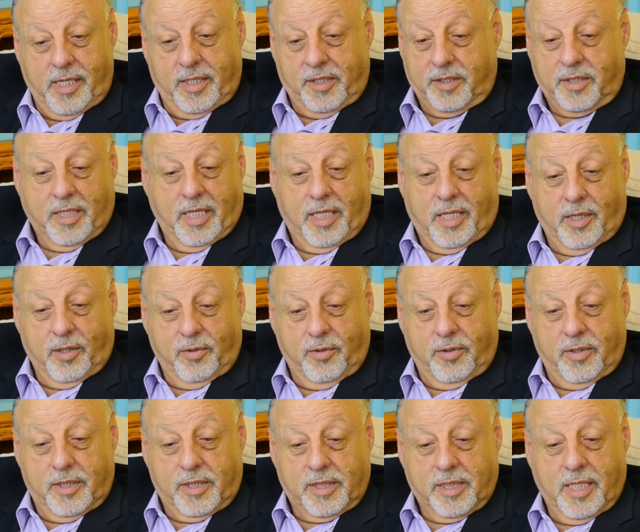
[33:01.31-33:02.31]
St.
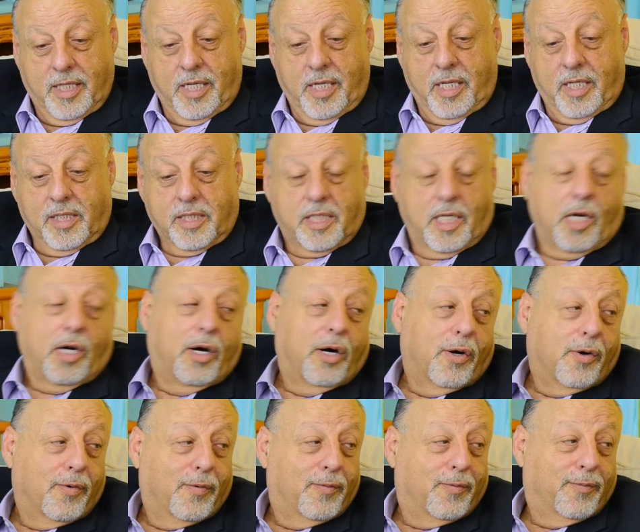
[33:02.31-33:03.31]
Louis, say,
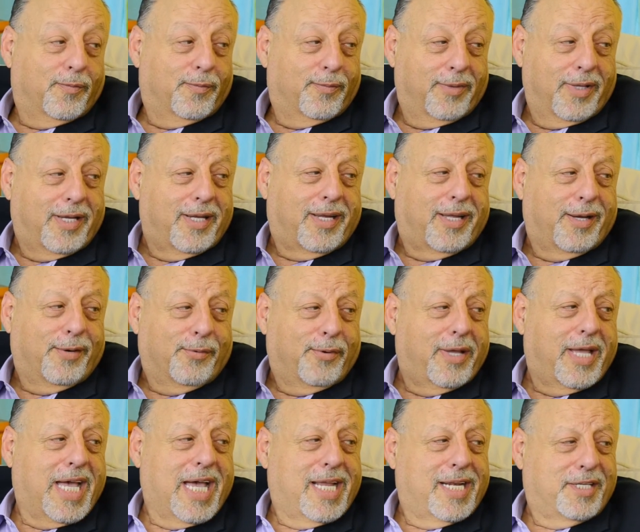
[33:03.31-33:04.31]
Oh, Lydia,
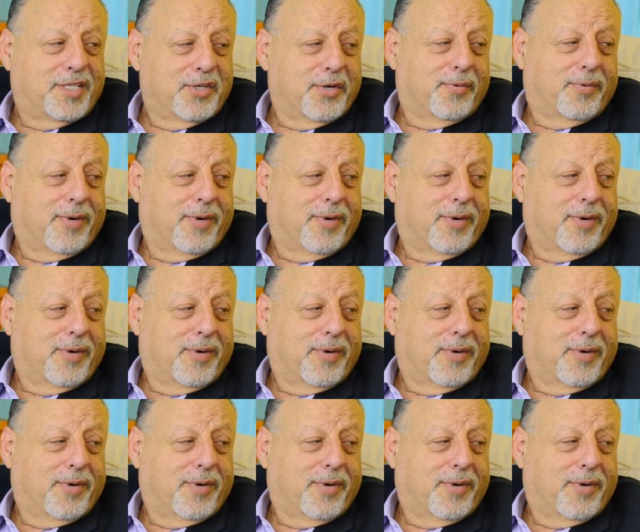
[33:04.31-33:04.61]
we added your